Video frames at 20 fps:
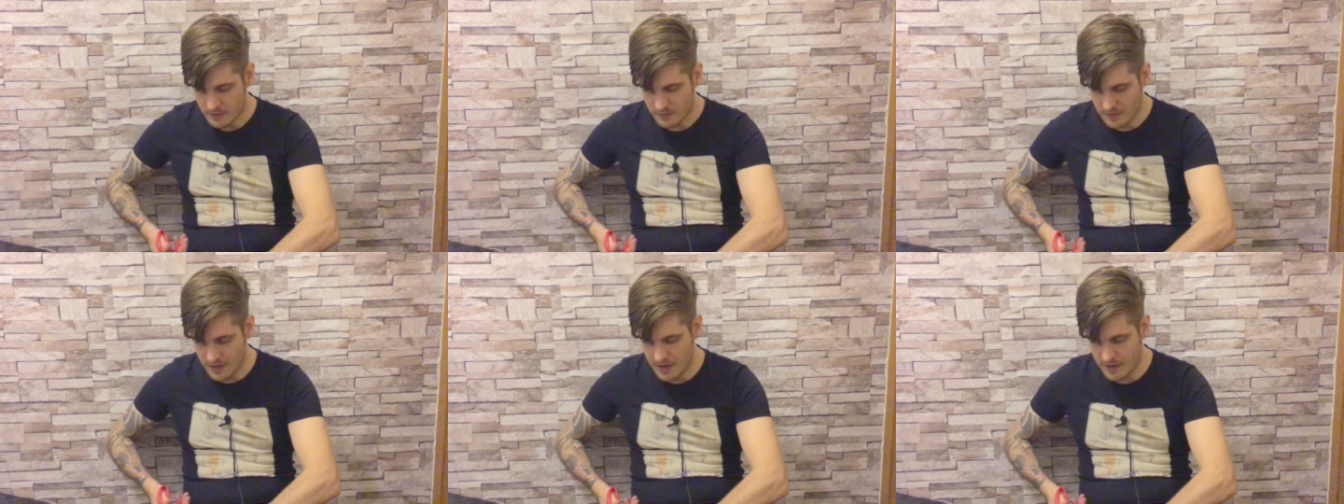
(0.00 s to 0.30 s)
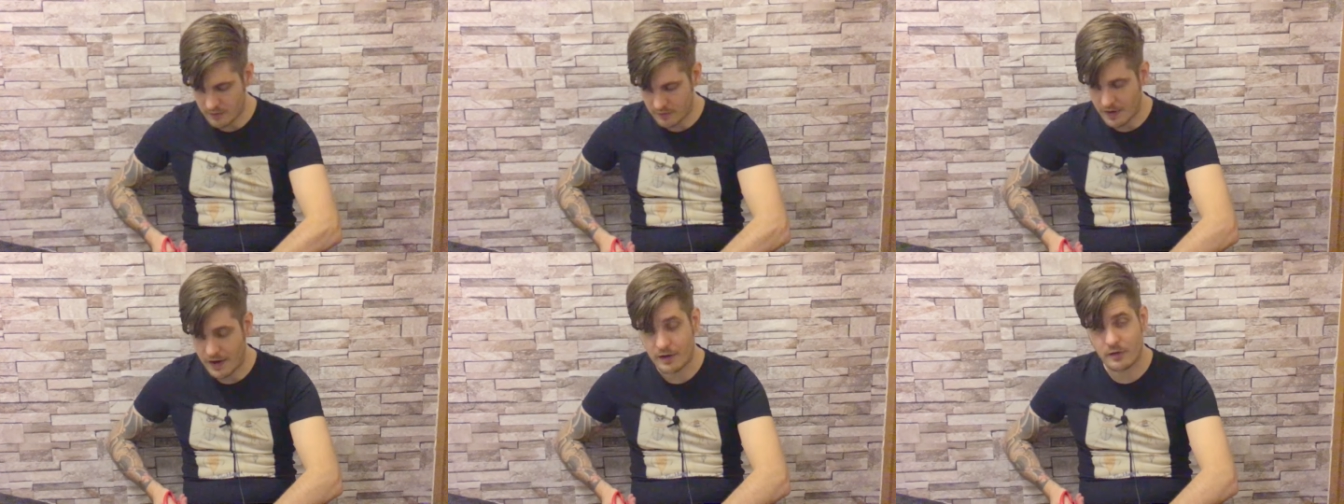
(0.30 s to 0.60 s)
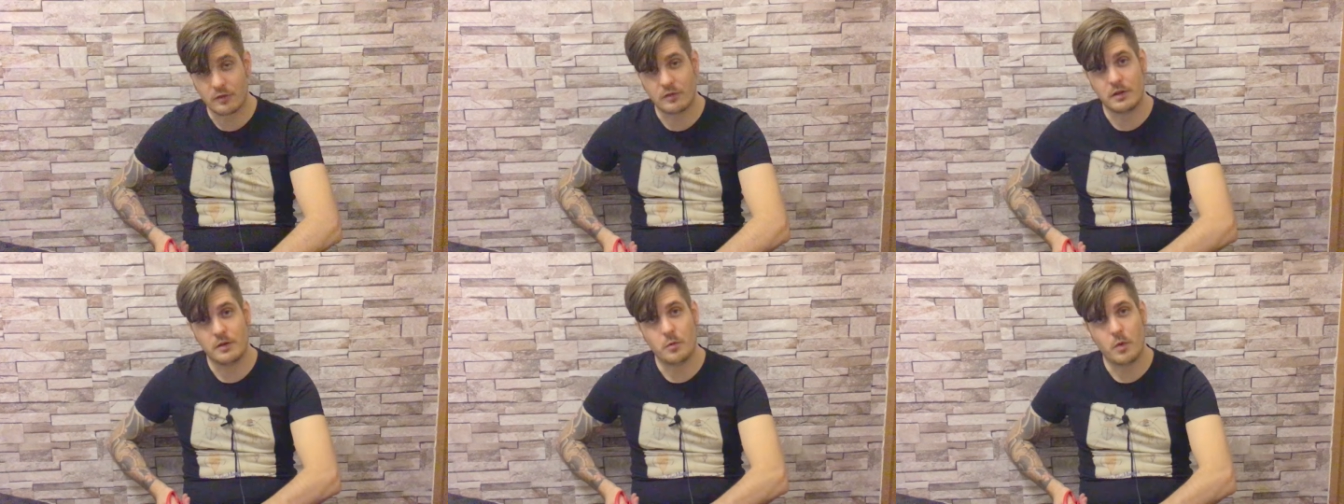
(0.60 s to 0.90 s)
That is
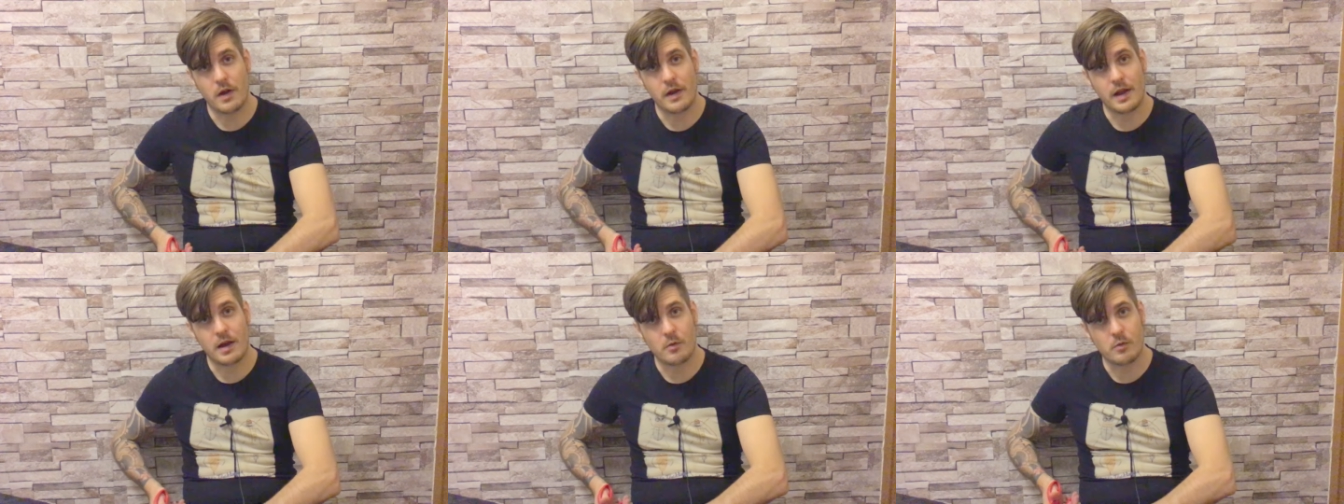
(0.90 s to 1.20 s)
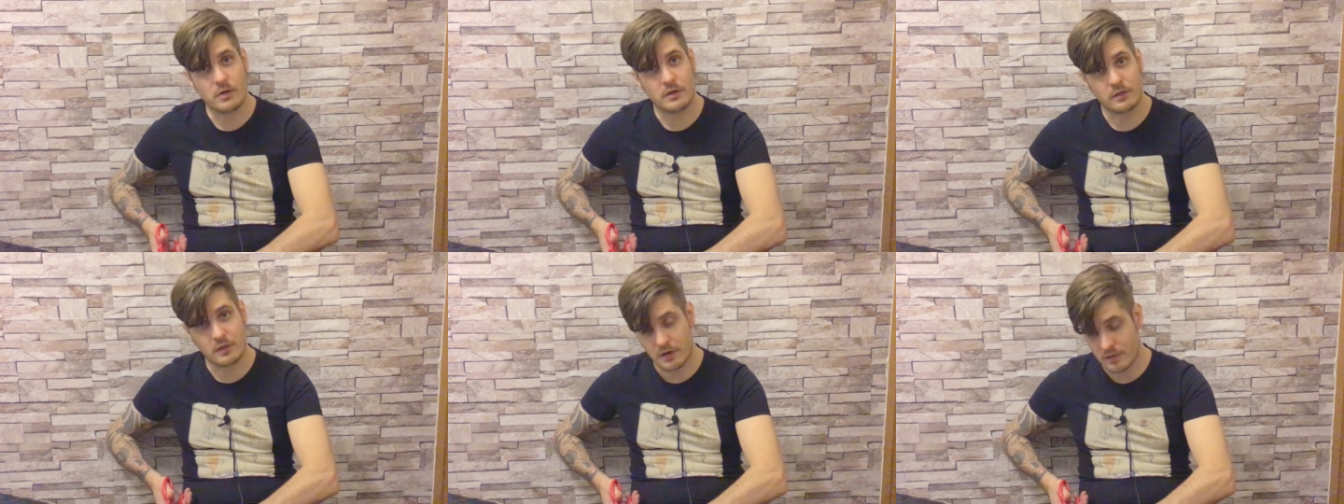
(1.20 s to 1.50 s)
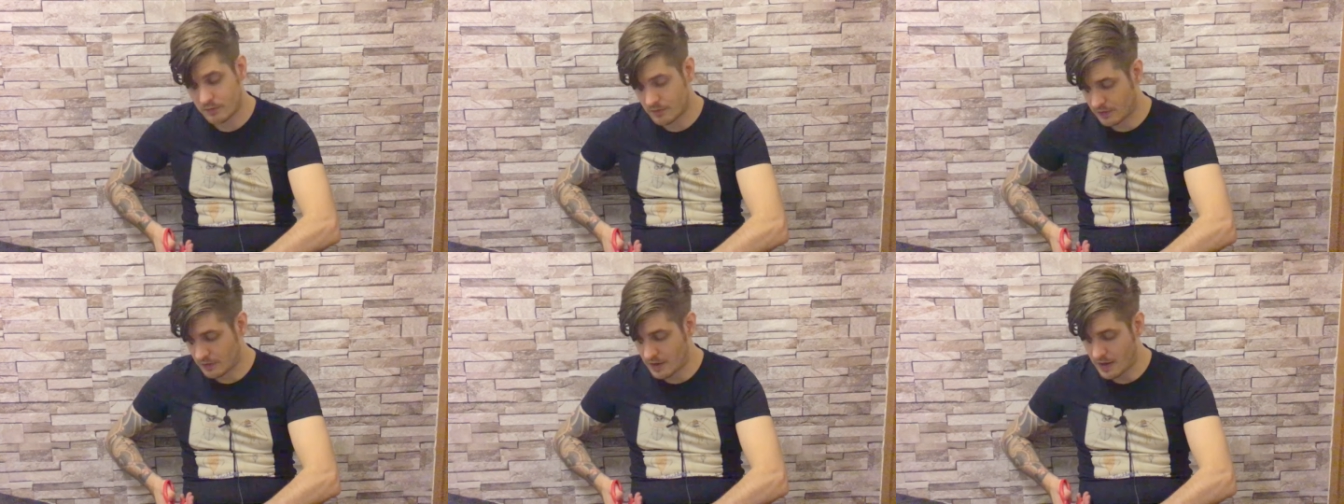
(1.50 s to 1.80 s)
actually when I
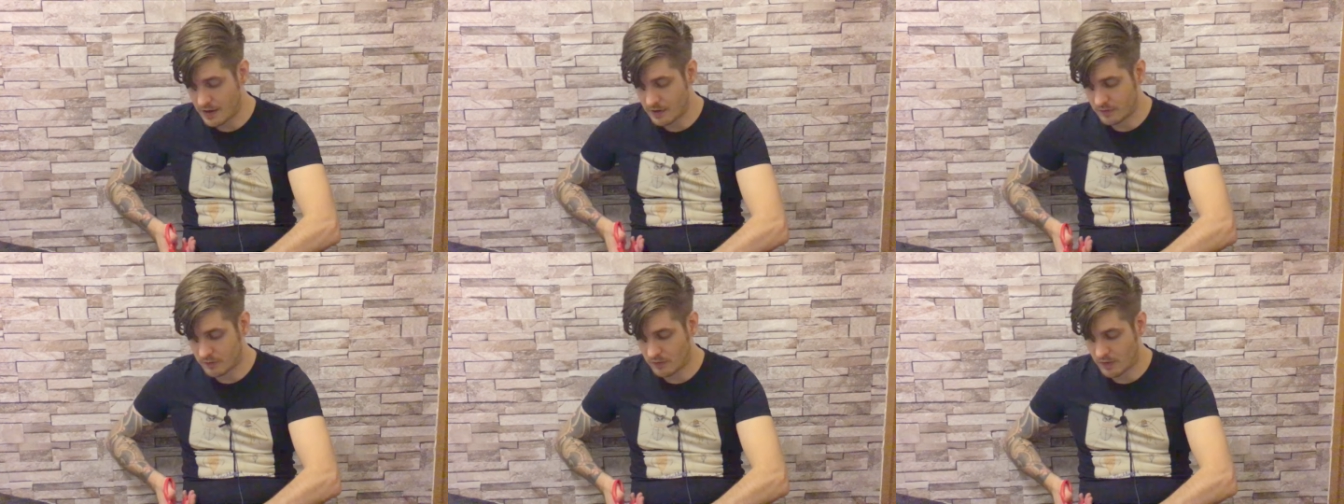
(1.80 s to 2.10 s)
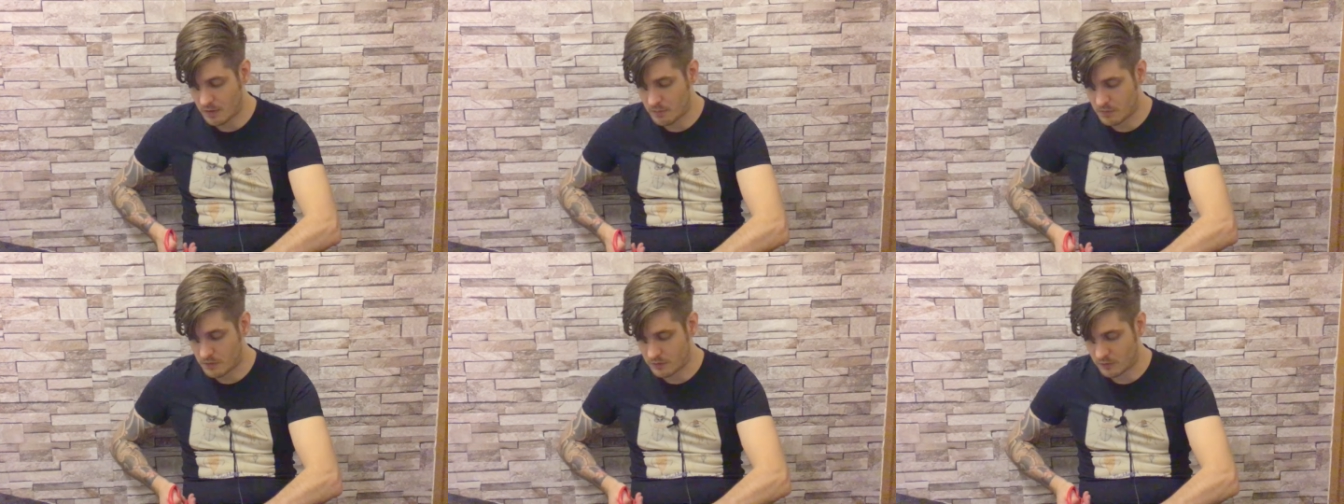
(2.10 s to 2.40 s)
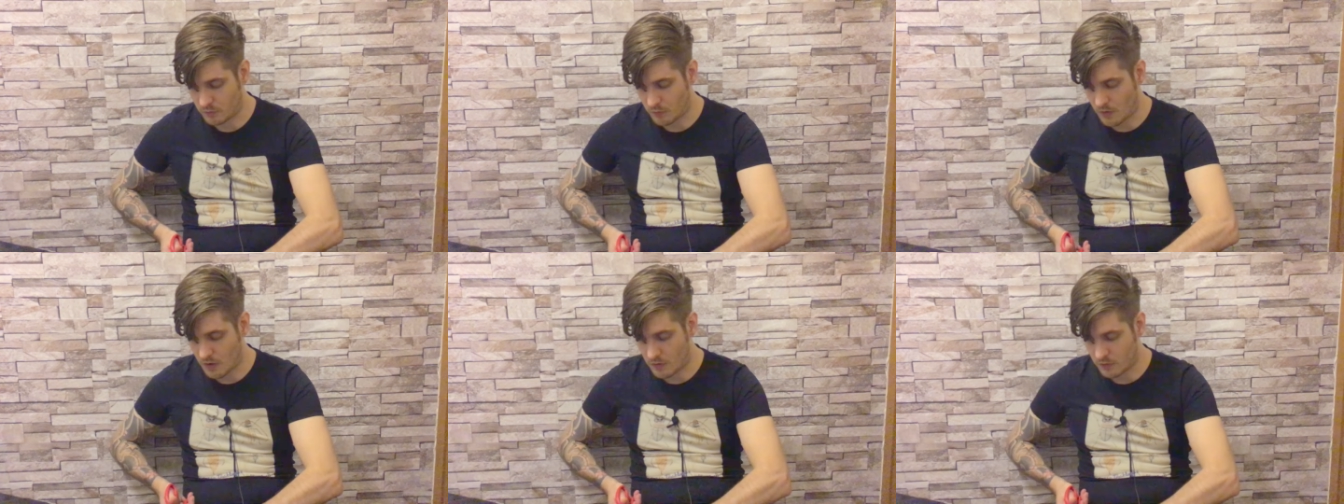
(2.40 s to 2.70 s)
received the lightsaber
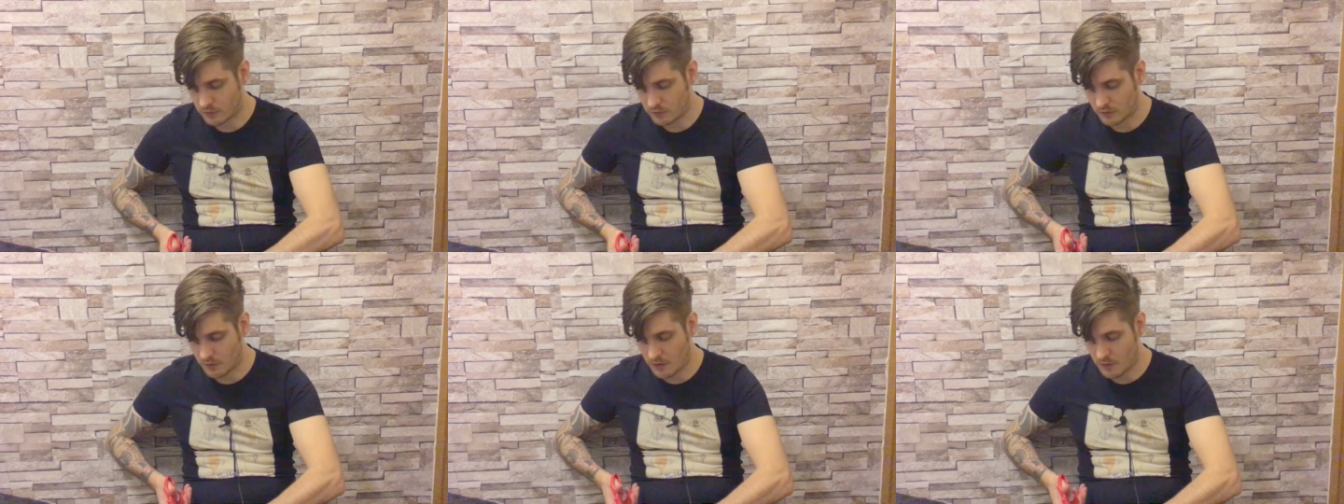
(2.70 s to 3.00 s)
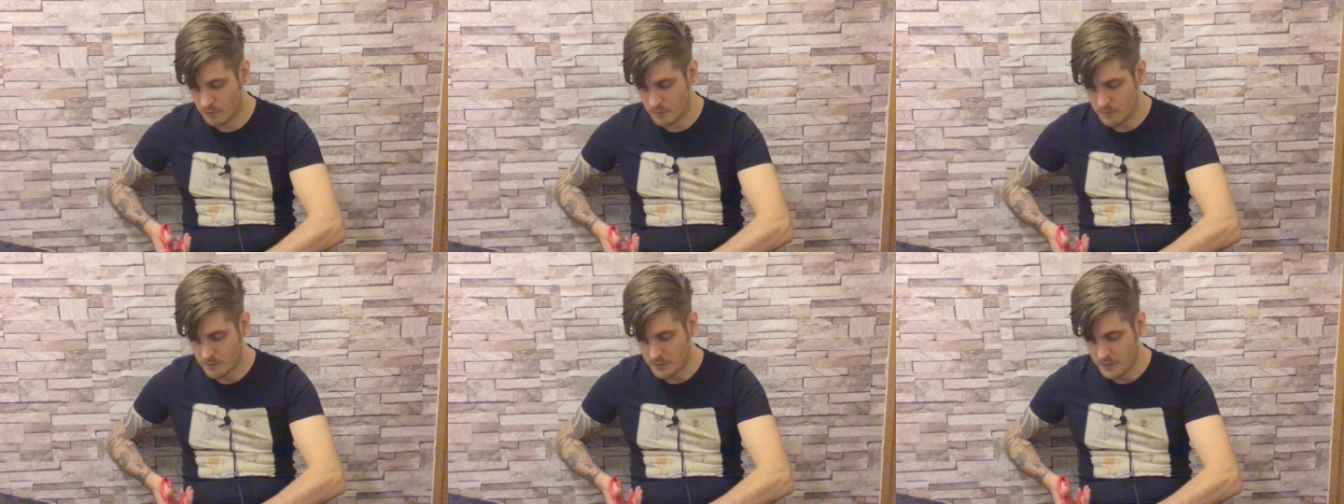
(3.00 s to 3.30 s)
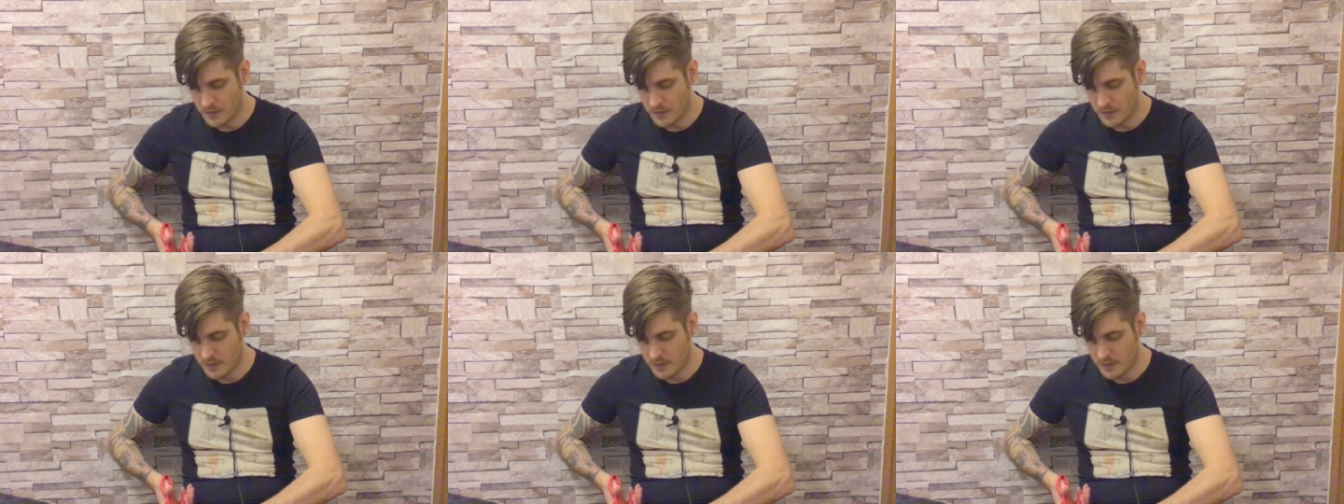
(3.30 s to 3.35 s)
as well. So